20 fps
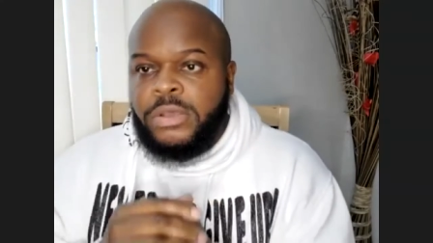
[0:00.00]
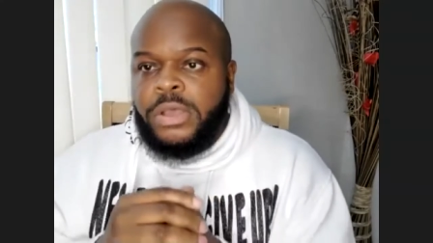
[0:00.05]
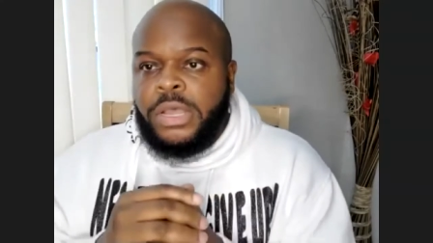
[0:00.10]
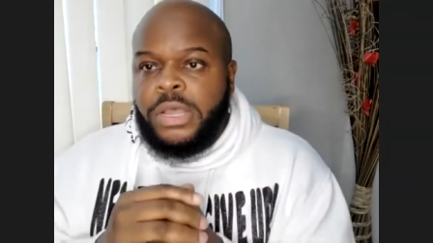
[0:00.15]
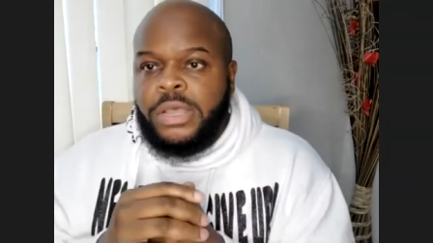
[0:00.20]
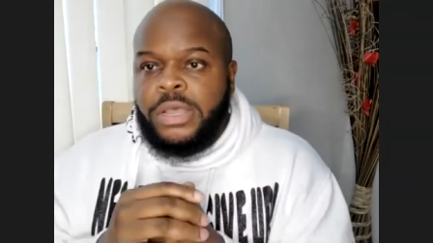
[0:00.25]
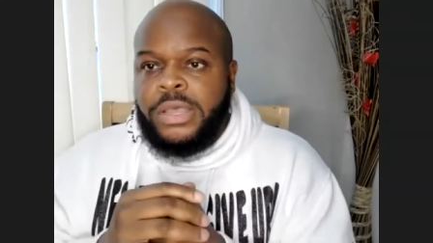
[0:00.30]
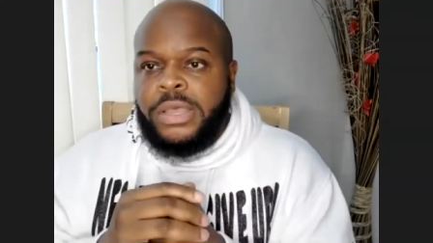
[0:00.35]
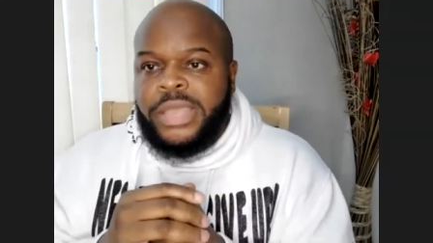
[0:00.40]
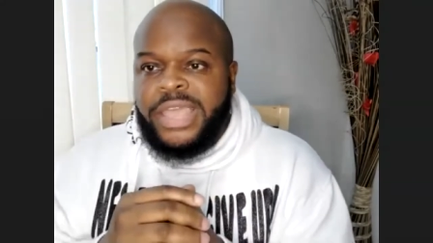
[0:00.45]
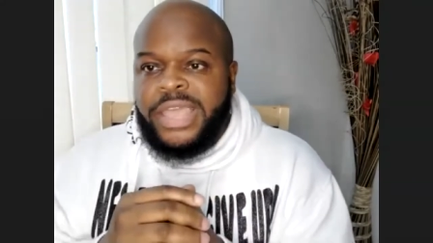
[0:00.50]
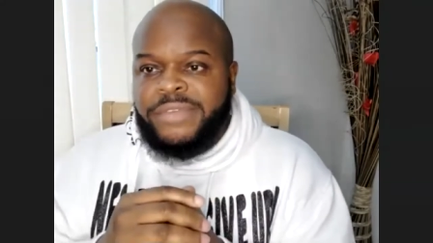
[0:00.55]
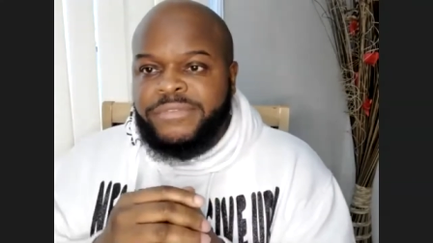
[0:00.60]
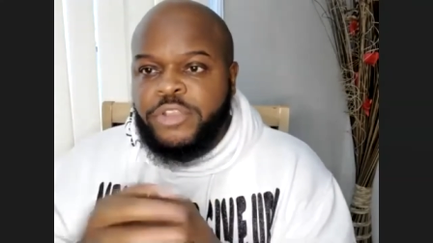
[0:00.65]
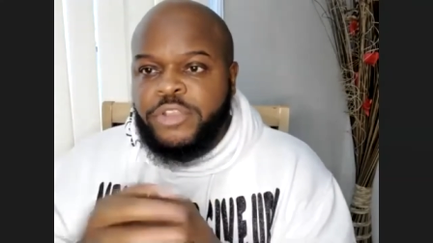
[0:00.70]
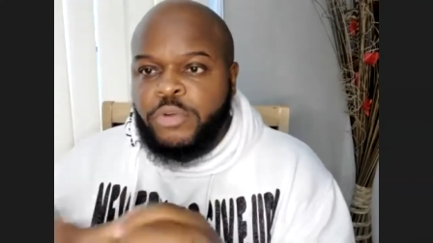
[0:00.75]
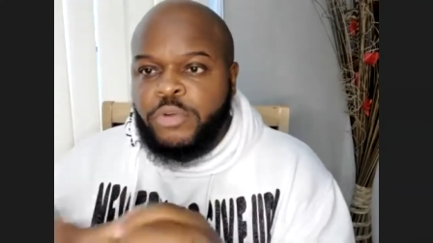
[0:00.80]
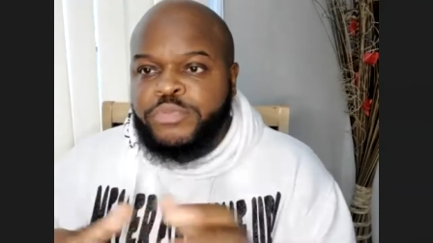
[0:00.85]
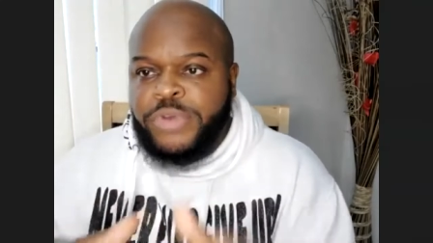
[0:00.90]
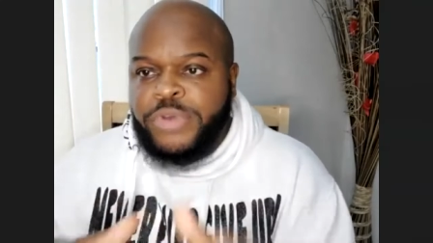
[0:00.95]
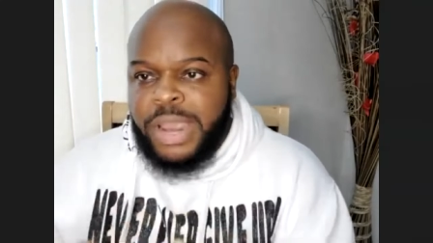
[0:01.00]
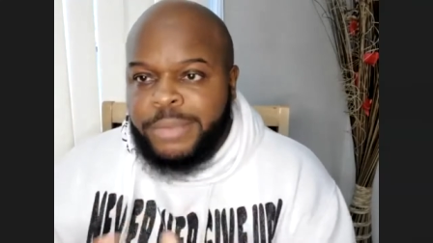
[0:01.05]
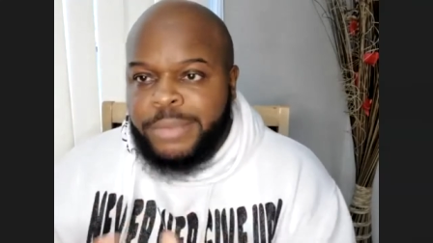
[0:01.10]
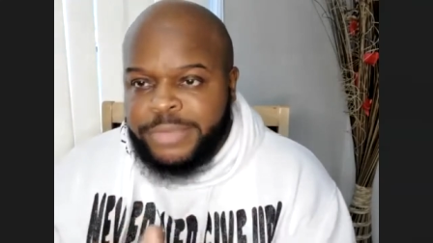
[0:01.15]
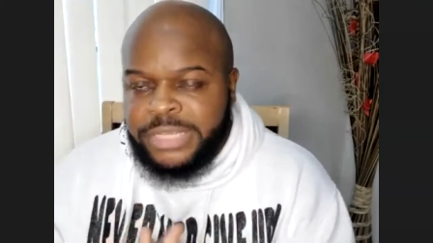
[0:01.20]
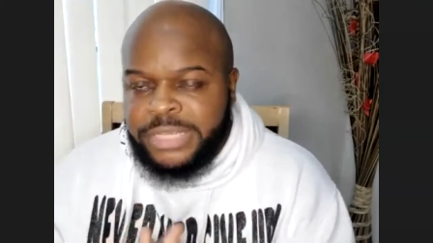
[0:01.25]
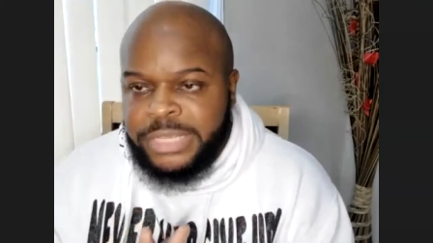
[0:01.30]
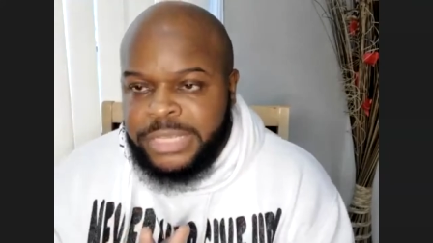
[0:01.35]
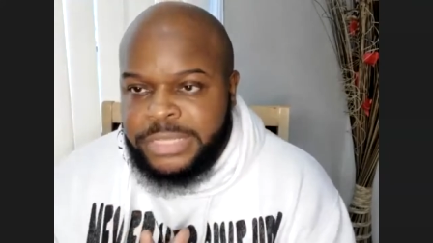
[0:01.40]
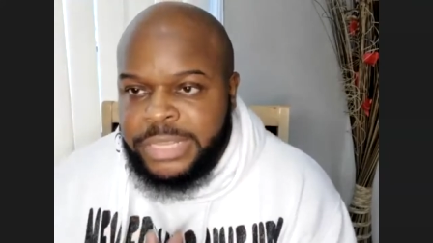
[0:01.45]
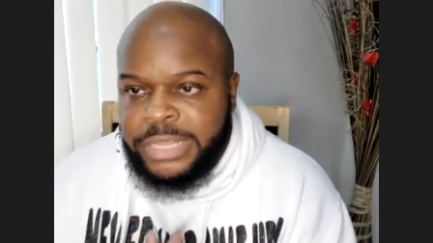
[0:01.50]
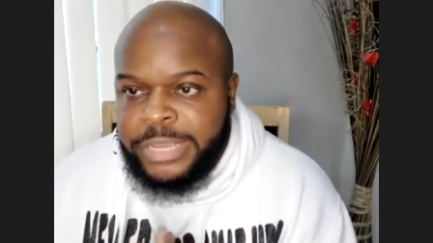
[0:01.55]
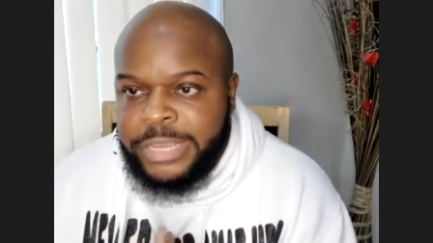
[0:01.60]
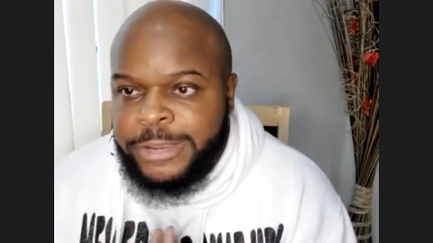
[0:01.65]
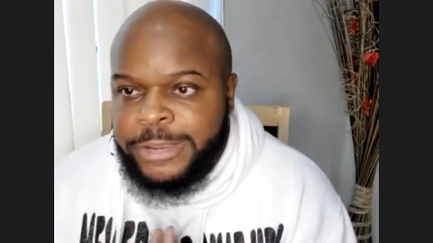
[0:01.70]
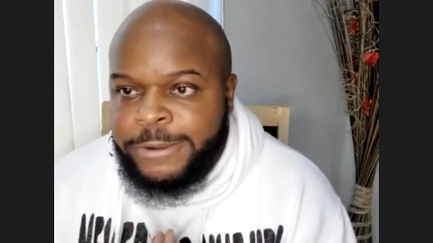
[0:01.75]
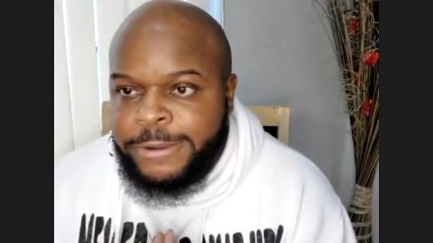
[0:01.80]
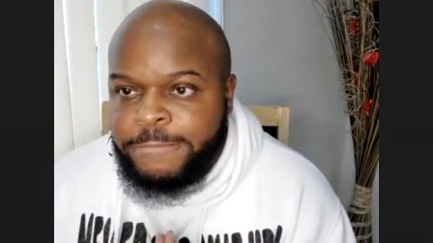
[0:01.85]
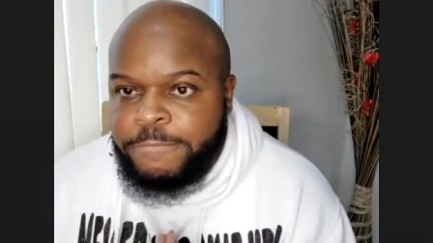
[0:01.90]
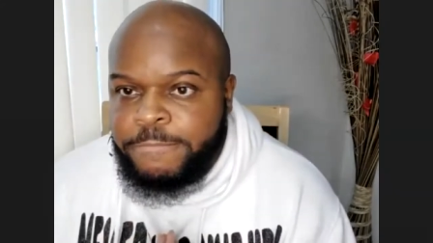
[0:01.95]
uh, have no property in
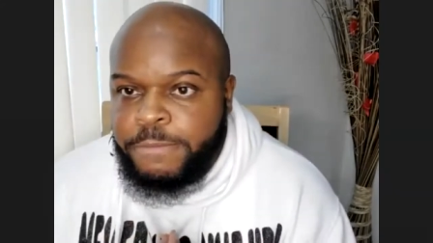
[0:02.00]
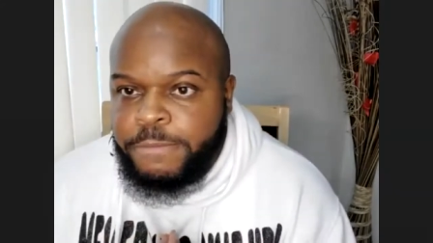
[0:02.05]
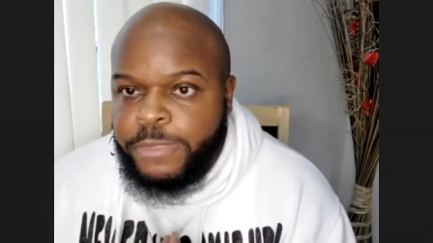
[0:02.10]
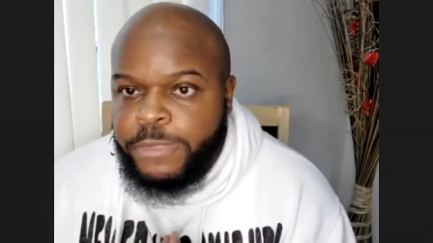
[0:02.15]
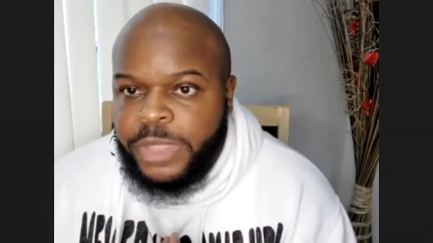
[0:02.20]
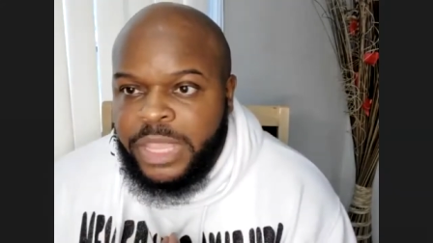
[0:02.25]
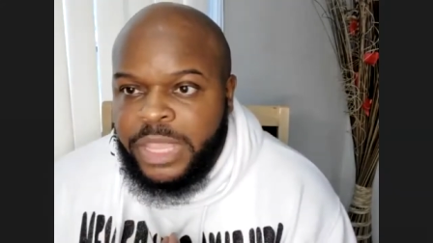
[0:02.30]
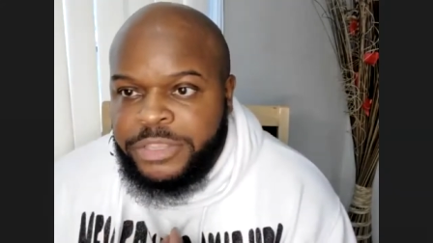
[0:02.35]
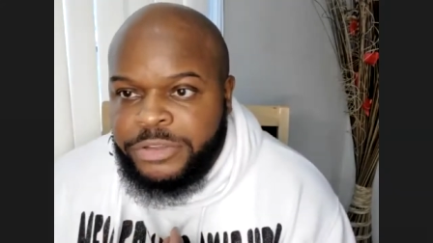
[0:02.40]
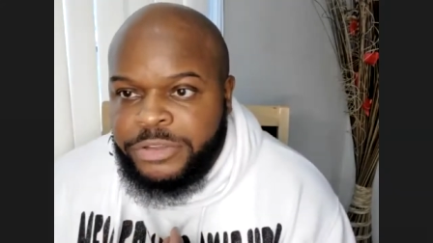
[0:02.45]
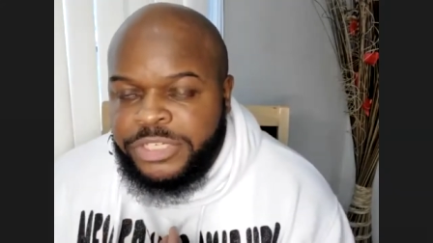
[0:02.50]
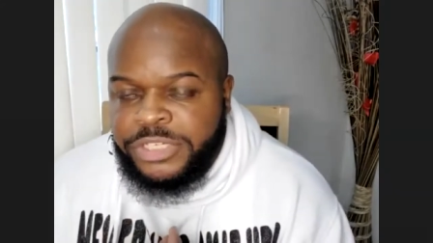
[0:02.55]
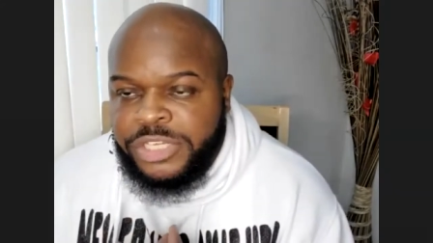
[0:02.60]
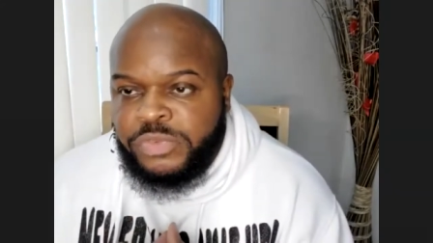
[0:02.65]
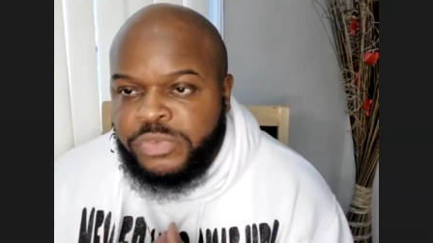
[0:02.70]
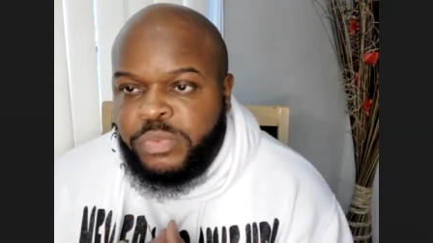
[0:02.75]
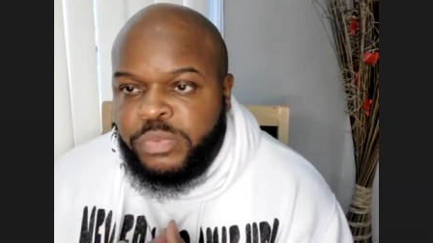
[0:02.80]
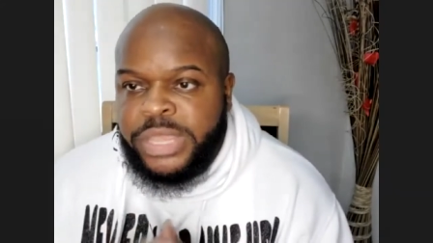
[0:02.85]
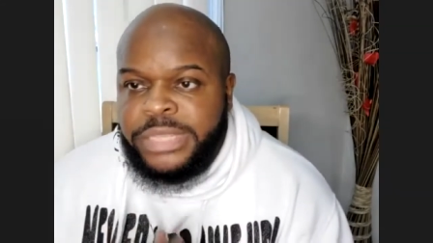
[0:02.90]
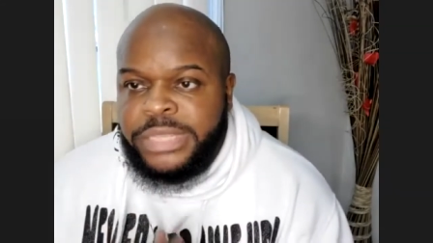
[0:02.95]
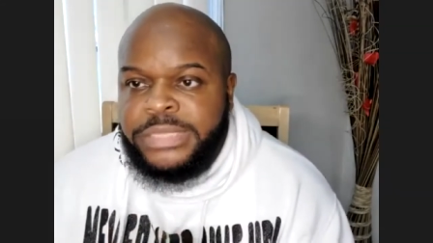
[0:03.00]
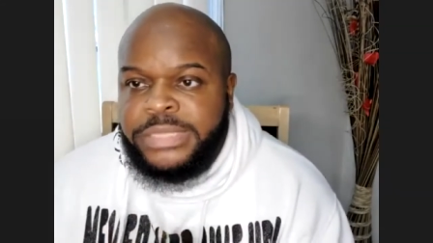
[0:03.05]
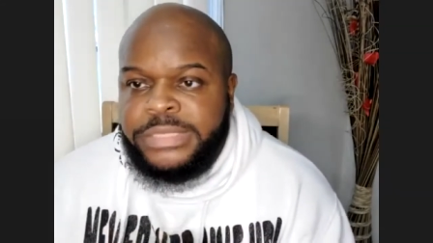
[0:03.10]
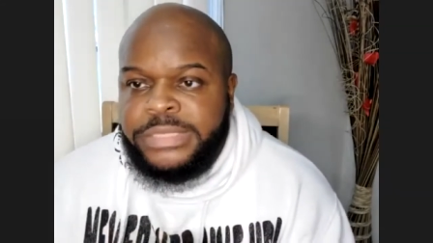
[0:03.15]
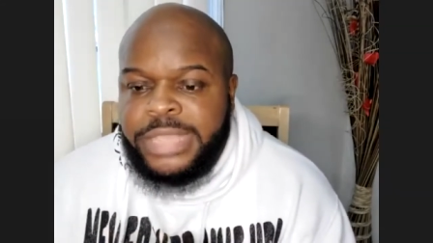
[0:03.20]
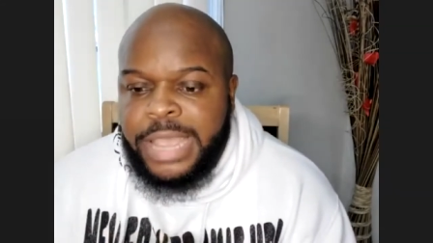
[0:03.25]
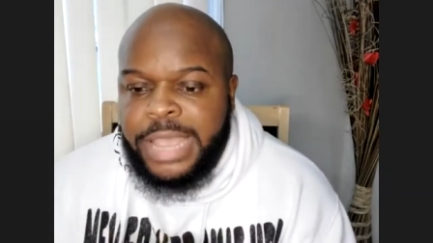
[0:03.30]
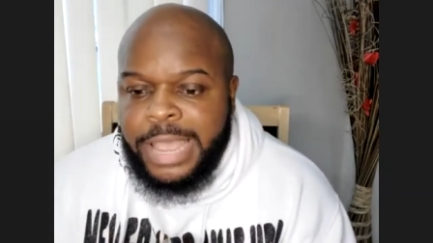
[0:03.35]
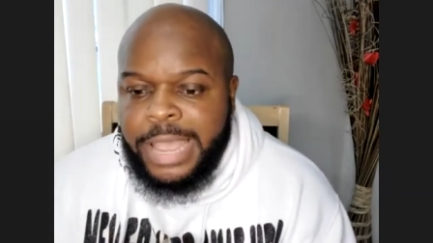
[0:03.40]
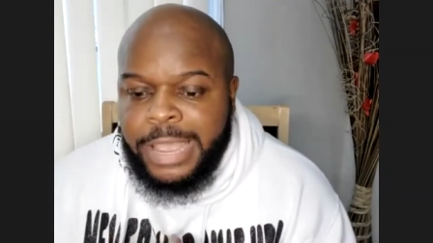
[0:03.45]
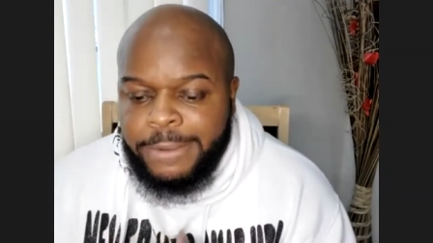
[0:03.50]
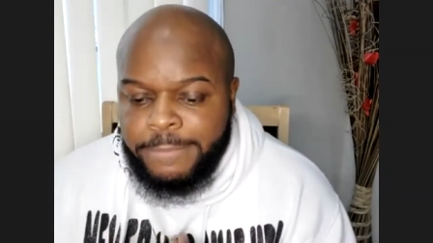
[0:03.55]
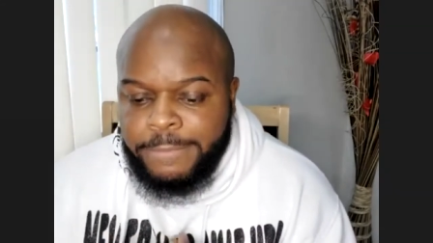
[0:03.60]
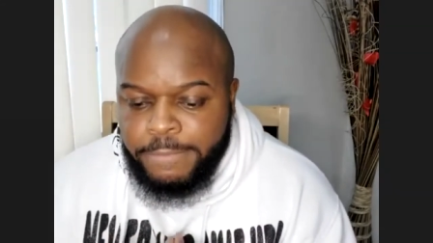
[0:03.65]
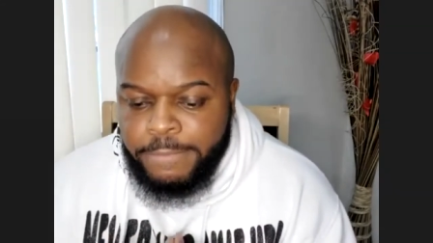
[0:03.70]
there and you're just waiting to die.